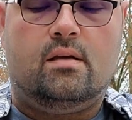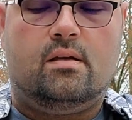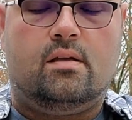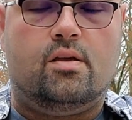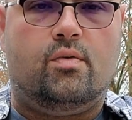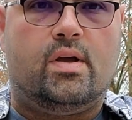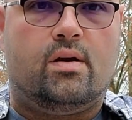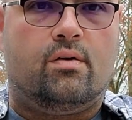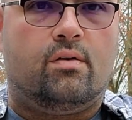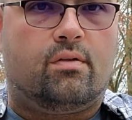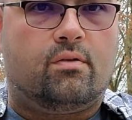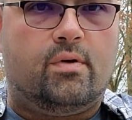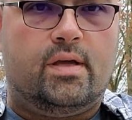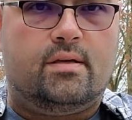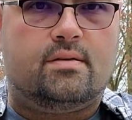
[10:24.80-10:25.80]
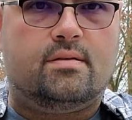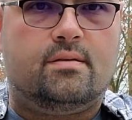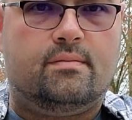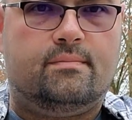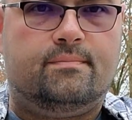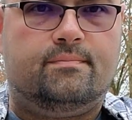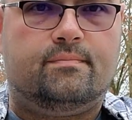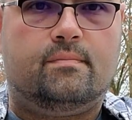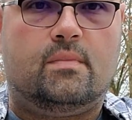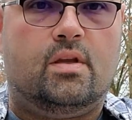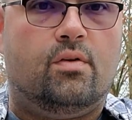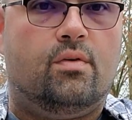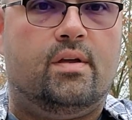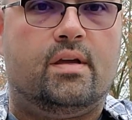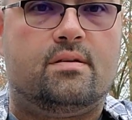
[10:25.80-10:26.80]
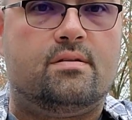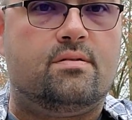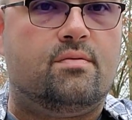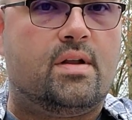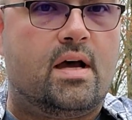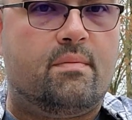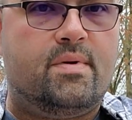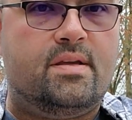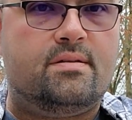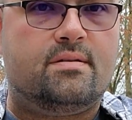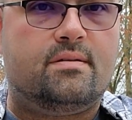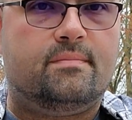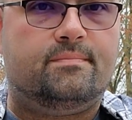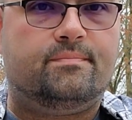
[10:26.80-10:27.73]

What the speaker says: you get earthquakes, you can get tsunamis.